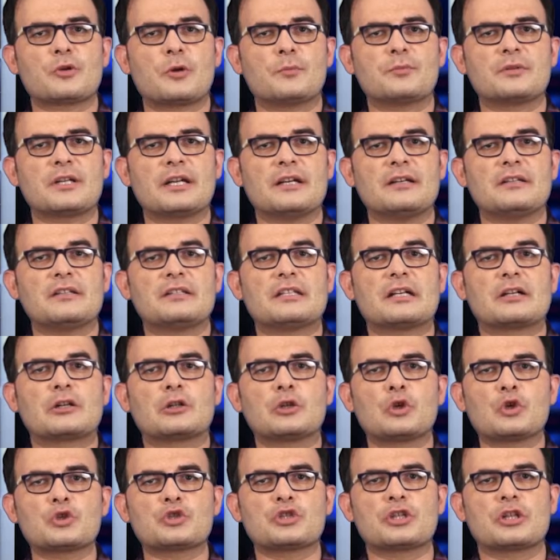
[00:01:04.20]
prompted the
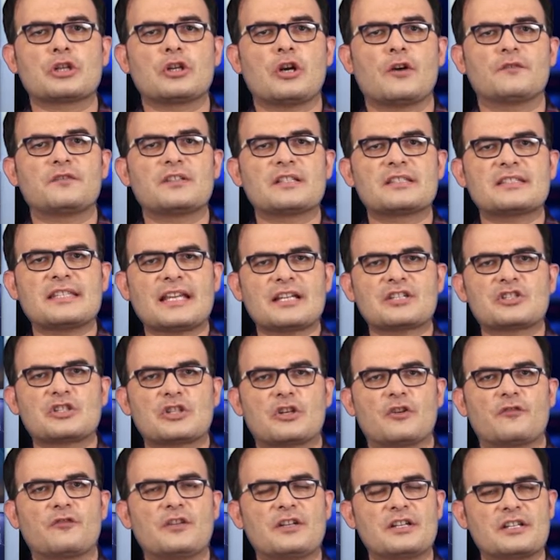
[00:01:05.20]
closure of the
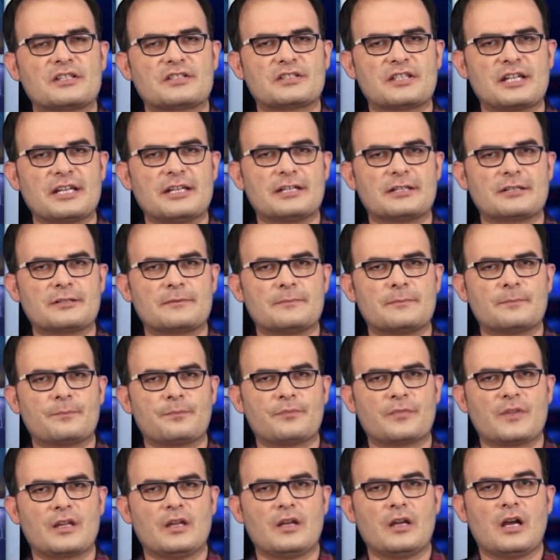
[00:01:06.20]
section of interstate.
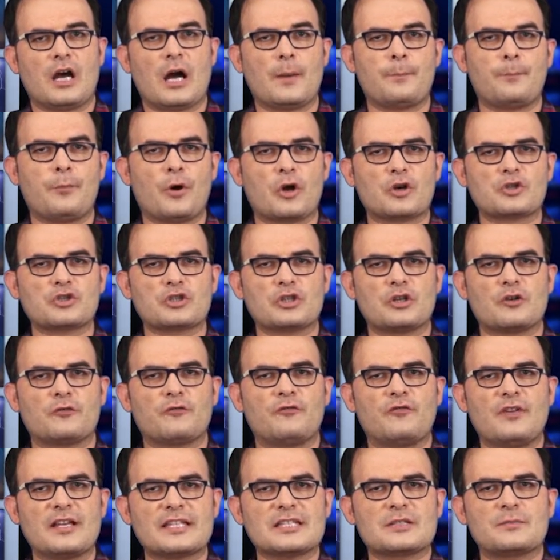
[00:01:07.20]
A portion
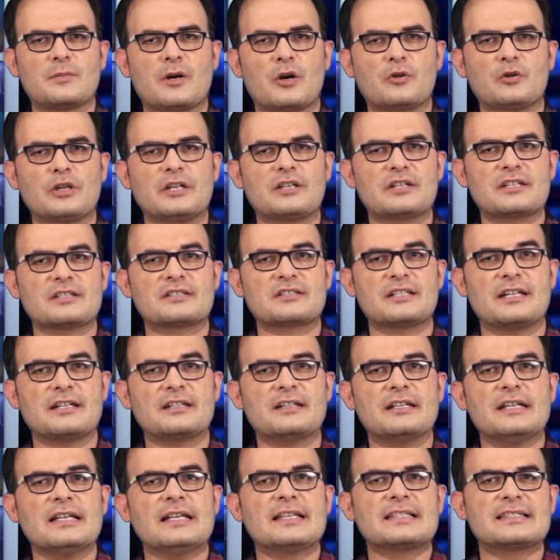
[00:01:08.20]
of westbound
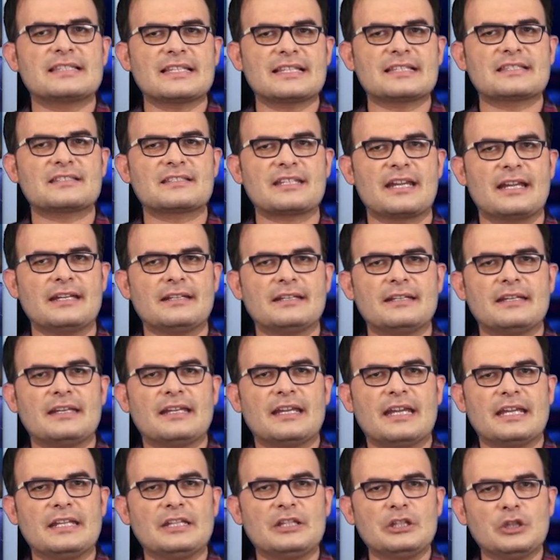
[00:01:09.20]
Interstate 610
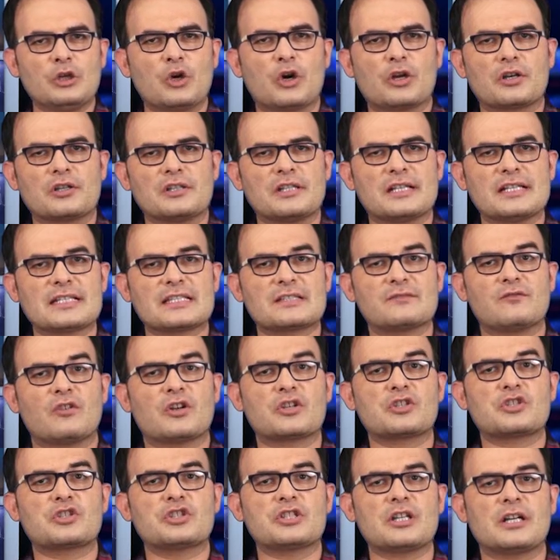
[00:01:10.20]
in New Orleans
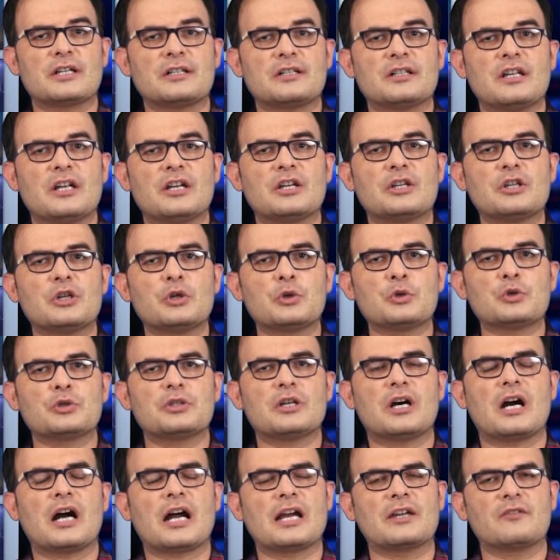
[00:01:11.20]
was shut due to
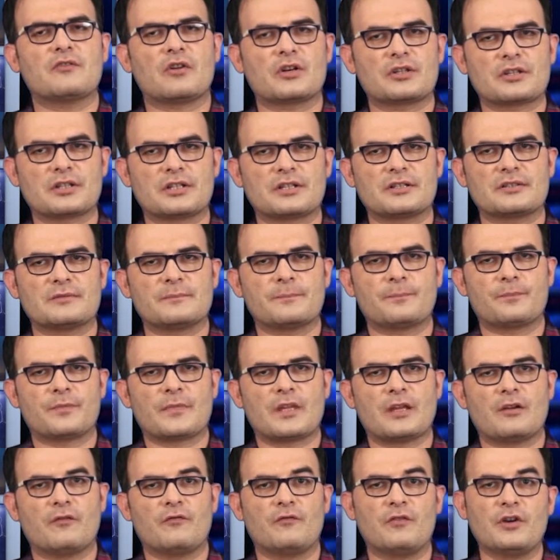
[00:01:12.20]
the high water.
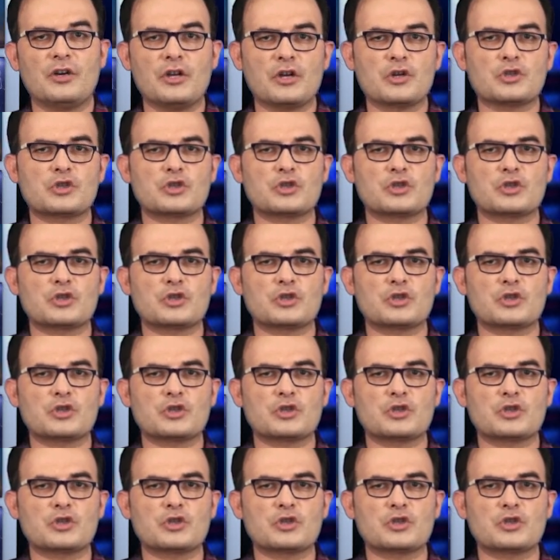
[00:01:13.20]
Video